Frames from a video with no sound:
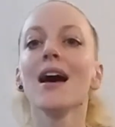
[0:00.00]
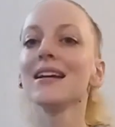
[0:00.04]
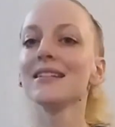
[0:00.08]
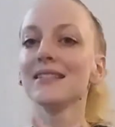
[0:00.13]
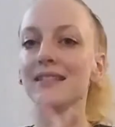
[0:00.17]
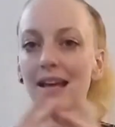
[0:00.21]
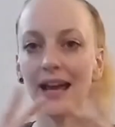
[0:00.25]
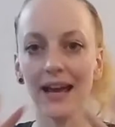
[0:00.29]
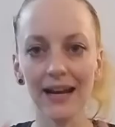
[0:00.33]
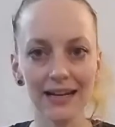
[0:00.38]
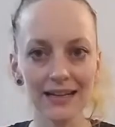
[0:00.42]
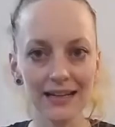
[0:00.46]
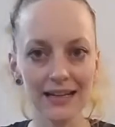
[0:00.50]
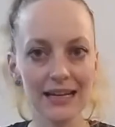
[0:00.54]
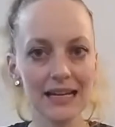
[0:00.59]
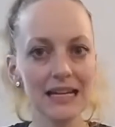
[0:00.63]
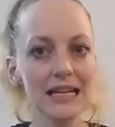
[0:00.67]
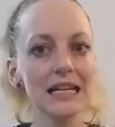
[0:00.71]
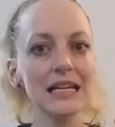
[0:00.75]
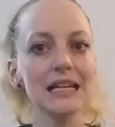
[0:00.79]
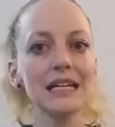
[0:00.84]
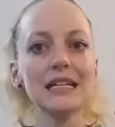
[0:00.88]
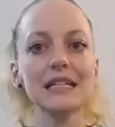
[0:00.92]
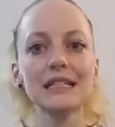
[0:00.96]

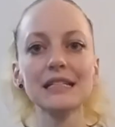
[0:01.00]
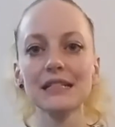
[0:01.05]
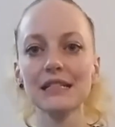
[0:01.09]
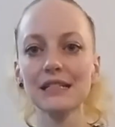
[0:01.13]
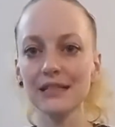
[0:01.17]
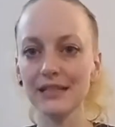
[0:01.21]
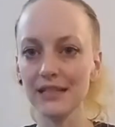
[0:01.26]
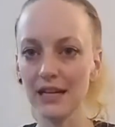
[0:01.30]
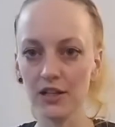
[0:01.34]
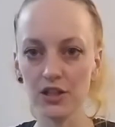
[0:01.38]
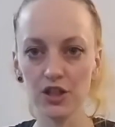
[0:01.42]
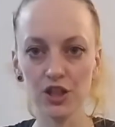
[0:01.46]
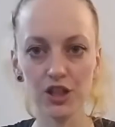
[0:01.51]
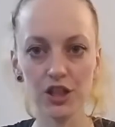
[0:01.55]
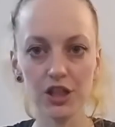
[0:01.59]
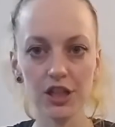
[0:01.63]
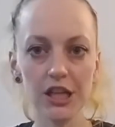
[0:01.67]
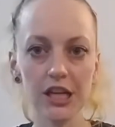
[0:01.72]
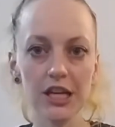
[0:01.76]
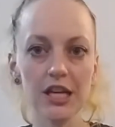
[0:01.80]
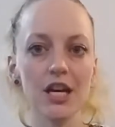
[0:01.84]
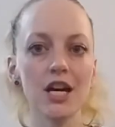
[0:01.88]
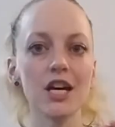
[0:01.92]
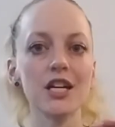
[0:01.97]
Technique is
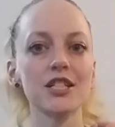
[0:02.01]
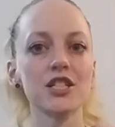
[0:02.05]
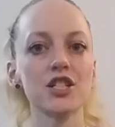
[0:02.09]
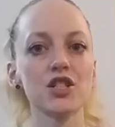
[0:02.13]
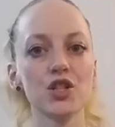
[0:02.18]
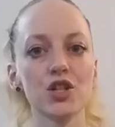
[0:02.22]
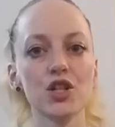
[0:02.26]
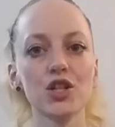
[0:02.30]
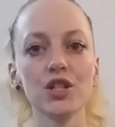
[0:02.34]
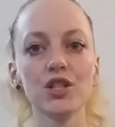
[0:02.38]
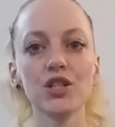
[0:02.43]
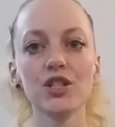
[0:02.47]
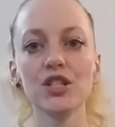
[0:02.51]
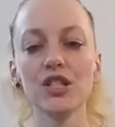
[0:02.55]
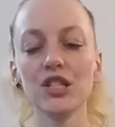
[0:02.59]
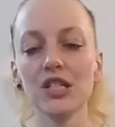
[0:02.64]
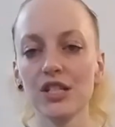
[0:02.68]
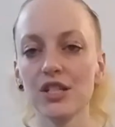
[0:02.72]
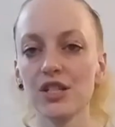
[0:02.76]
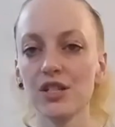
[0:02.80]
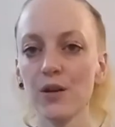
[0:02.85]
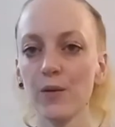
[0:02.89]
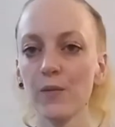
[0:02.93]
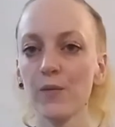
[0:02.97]
essentially a certain
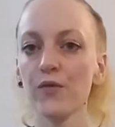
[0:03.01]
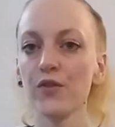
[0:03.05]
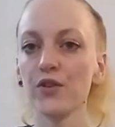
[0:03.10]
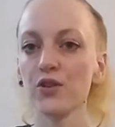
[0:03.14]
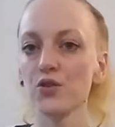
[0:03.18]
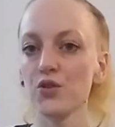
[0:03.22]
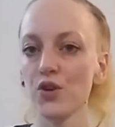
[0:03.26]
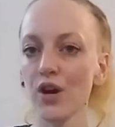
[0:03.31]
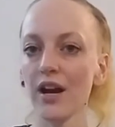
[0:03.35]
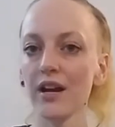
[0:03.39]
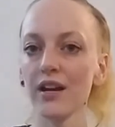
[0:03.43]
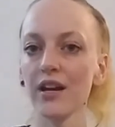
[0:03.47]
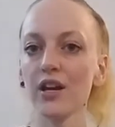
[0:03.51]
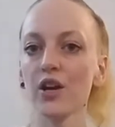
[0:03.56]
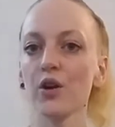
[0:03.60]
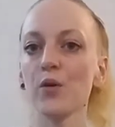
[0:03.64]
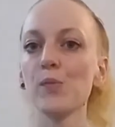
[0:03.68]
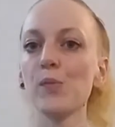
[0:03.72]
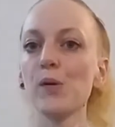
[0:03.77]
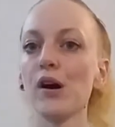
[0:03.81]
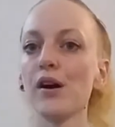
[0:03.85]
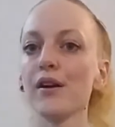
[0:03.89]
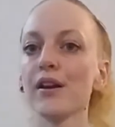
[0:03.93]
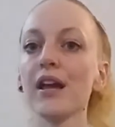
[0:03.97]
system for training your
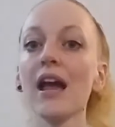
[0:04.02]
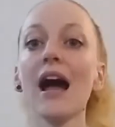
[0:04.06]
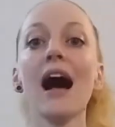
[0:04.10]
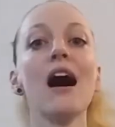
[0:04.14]
body